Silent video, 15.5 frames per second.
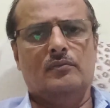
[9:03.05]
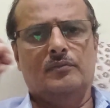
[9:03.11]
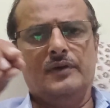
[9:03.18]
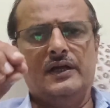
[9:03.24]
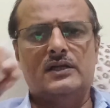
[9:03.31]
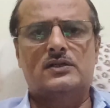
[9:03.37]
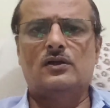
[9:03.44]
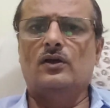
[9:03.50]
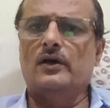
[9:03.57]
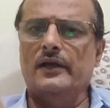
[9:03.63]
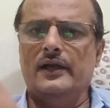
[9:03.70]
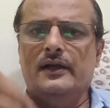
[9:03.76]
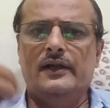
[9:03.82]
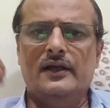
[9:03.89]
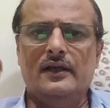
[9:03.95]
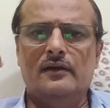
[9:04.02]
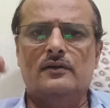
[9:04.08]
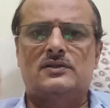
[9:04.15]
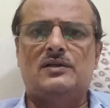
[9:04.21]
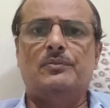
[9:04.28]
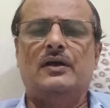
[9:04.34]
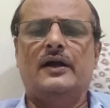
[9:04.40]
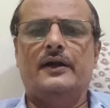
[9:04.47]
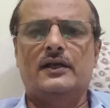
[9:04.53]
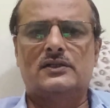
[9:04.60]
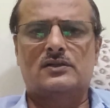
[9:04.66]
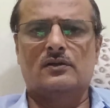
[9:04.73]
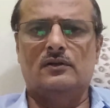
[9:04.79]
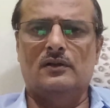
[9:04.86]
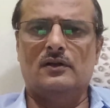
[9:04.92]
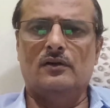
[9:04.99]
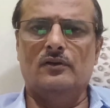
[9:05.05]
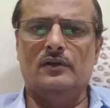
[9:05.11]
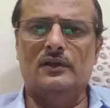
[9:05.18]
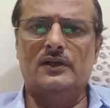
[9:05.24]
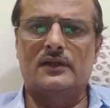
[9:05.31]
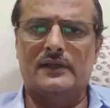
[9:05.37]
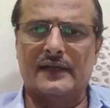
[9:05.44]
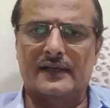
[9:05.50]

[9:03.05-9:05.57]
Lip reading: mentioned or any similarities in the